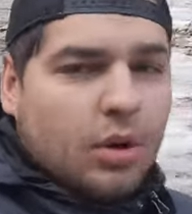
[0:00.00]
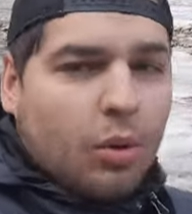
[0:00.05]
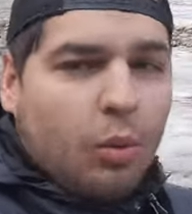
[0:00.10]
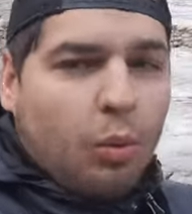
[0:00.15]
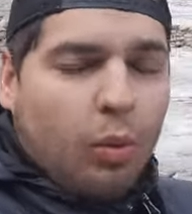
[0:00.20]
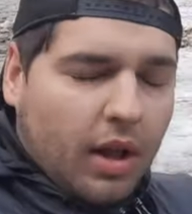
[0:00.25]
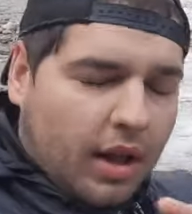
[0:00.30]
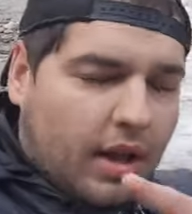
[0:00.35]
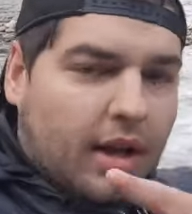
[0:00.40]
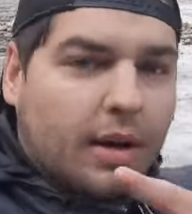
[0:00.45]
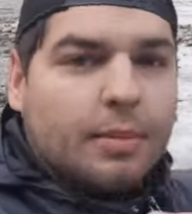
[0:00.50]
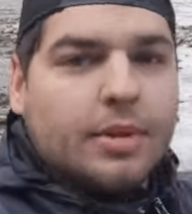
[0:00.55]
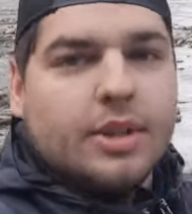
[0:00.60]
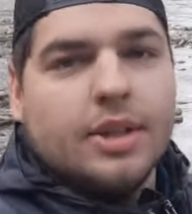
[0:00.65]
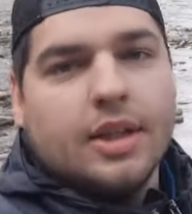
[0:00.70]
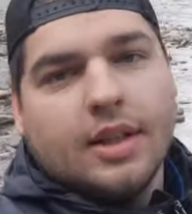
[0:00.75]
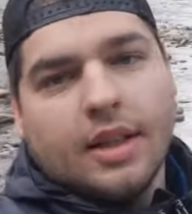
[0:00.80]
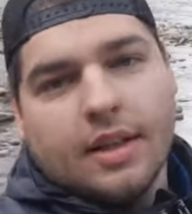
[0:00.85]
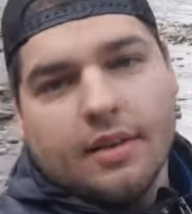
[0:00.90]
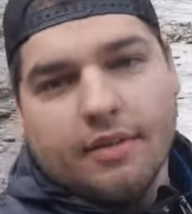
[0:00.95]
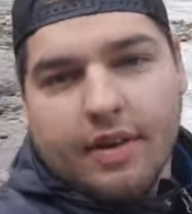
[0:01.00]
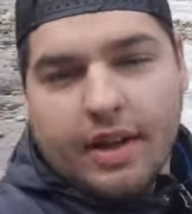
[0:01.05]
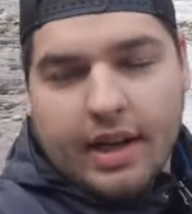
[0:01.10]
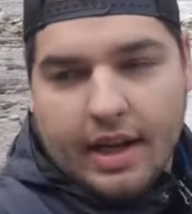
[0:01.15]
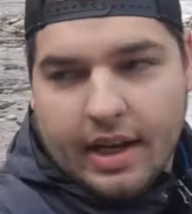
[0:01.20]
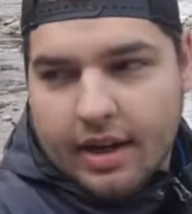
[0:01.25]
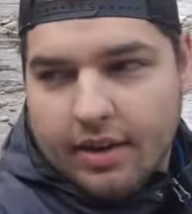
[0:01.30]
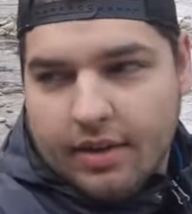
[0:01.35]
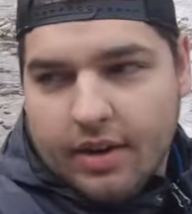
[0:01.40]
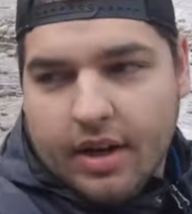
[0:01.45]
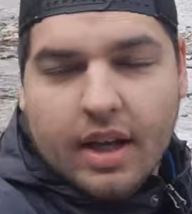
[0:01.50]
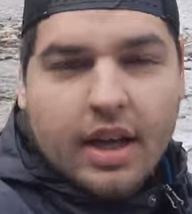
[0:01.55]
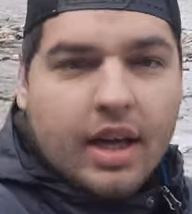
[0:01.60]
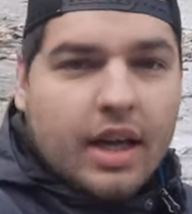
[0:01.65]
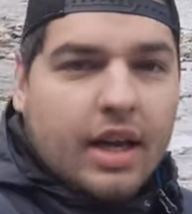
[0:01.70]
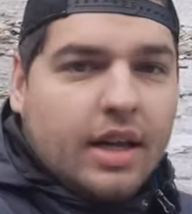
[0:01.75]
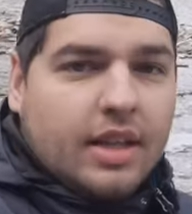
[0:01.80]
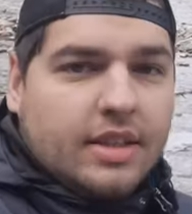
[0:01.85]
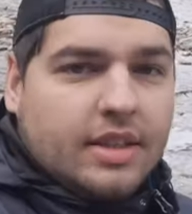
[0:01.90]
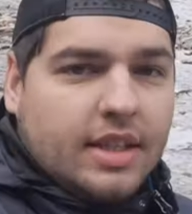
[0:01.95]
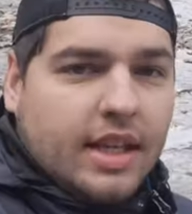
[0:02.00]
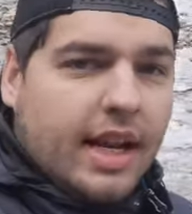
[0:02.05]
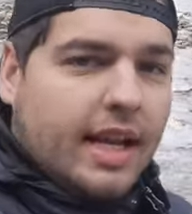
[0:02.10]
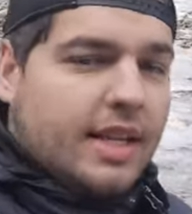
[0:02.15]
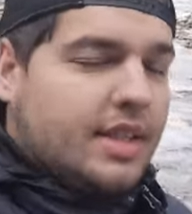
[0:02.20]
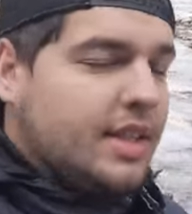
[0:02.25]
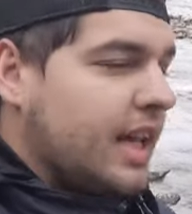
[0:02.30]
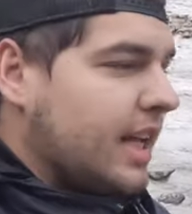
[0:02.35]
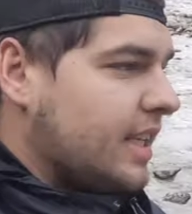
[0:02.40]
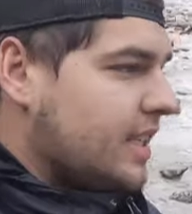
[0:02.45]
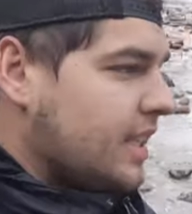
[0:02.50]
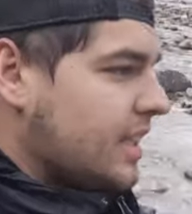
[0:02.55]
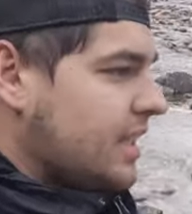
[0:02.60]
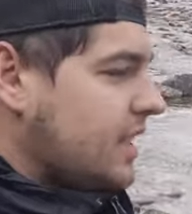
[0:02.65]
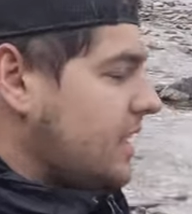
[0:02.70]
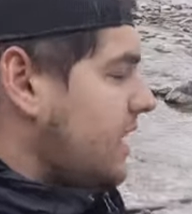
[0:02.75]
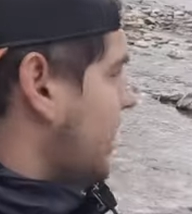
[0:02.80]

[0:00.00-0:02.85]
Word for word: and welcome to another video. Today, as you guys can